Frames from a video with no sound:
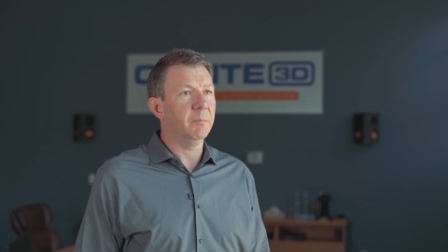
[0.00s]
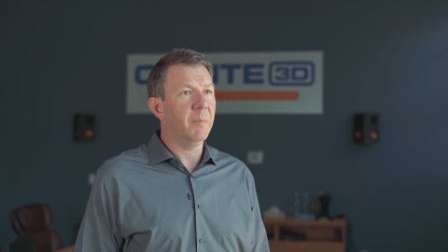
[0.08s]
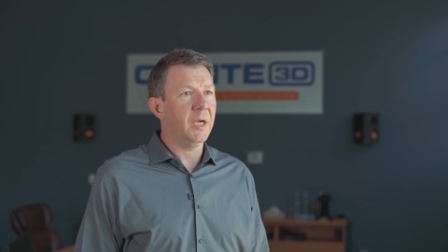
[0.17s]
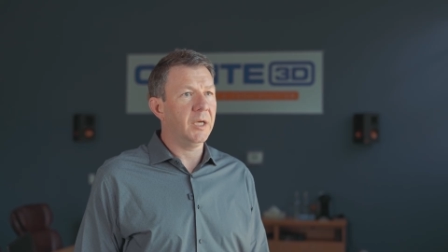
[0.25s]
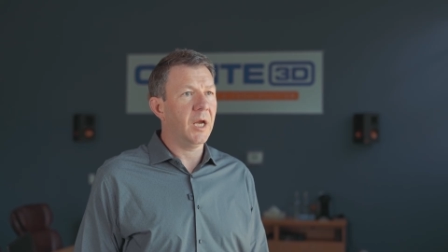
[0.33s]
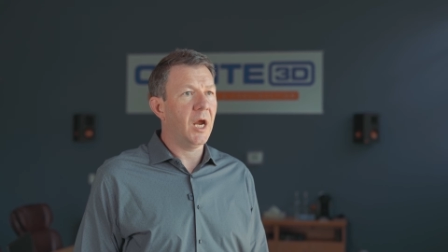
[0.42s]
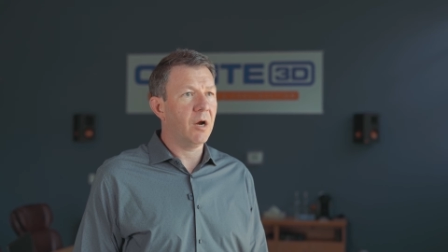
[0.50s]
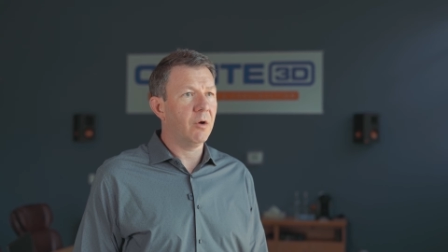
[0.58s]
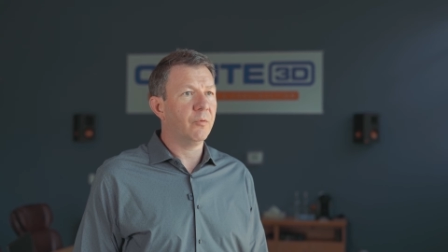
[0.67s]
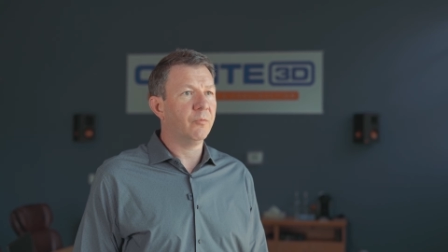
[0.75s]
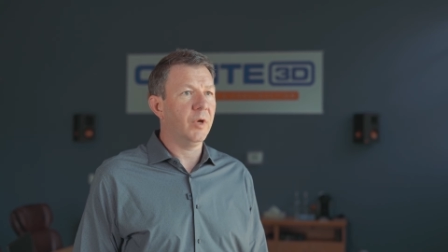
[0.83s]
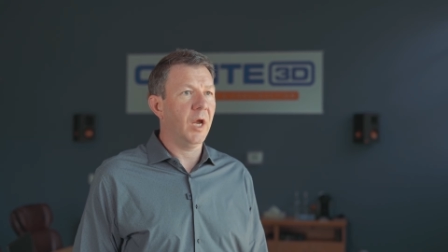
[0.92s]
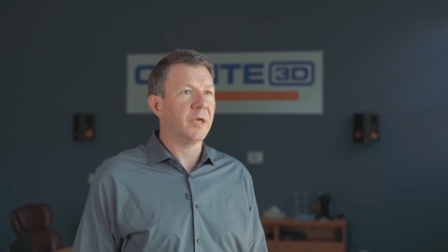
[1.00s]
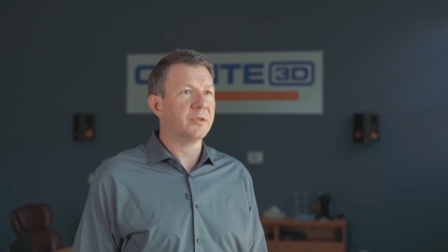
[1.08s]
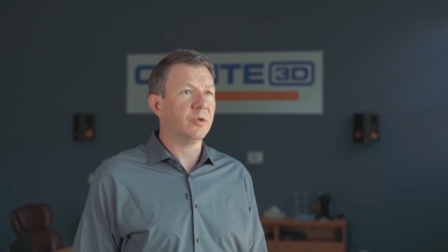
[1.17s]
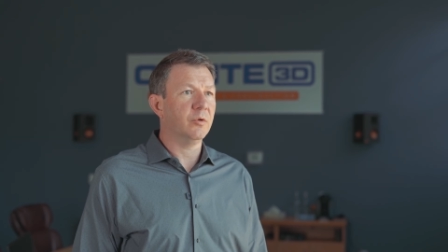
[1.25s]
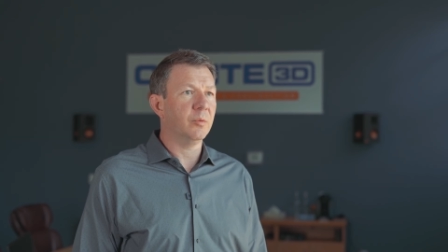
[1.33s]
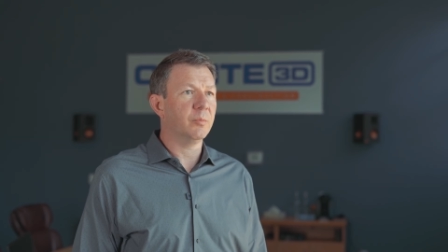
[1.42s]
many error-free
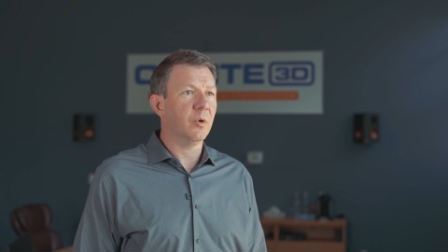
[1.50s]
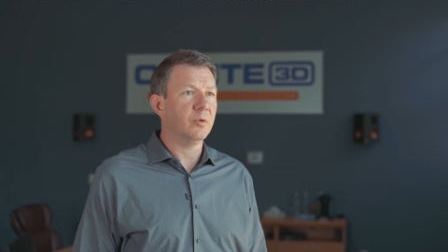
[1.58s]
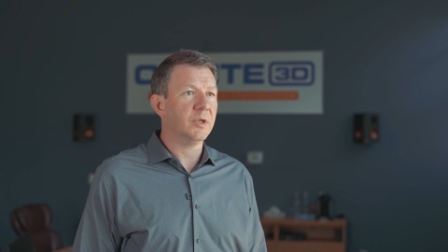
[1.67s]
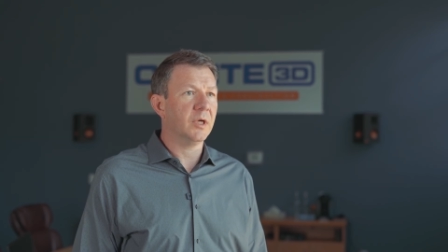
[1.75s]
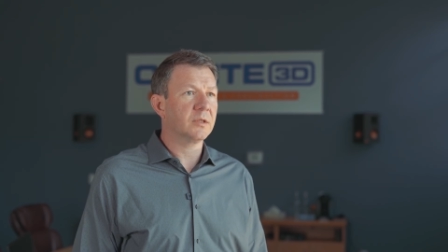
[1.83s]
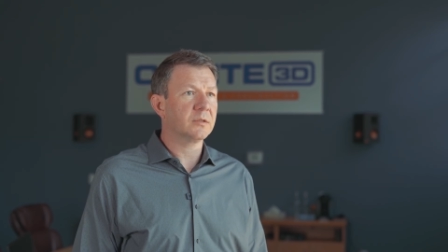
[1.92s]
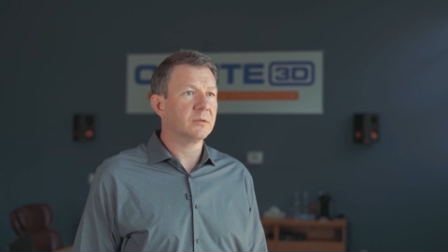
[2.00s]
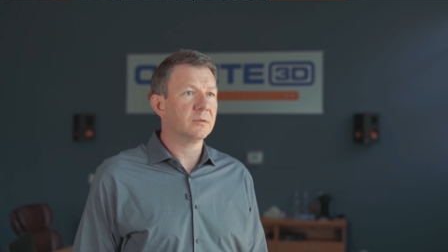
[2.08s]
executed projects.